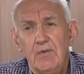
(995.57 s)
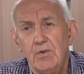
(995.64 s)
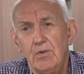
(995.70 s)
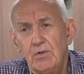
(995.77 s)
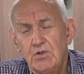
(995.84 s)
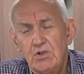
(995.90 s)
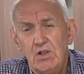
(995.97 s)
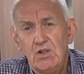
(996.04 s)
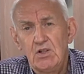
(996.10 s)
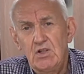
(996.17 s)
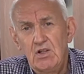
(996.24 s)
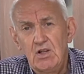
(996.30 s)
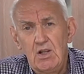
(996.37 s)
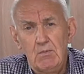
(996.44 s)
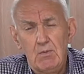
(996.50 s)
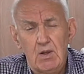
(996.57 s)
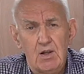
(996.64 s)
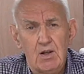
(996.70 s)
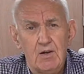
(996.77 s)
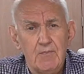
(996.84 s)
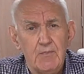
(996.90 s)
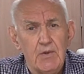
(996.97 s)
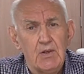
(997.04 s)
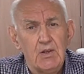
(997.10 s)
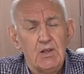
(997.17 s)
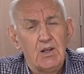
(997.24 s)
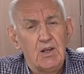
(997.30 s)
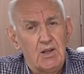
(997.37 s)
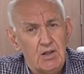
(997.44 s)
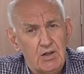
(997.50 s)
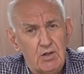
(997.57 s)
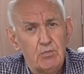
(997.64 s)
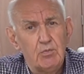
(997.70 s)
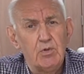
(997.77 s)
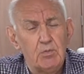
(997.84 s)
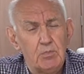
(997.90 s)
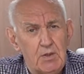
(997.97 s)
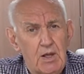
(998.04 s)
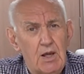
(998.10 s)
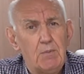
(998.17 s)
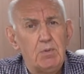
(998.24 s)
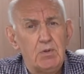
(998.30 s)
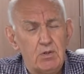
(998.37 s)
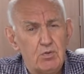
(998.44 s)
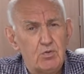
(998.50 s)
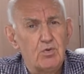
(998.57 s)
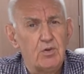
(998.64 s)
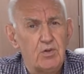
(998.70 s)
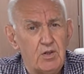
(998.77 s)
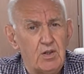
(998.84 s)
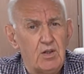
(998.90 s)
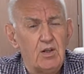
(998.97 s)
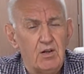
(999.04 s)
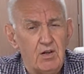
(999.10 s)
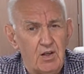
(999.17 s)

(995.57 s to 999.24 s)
or send us an email and we'll be happy to try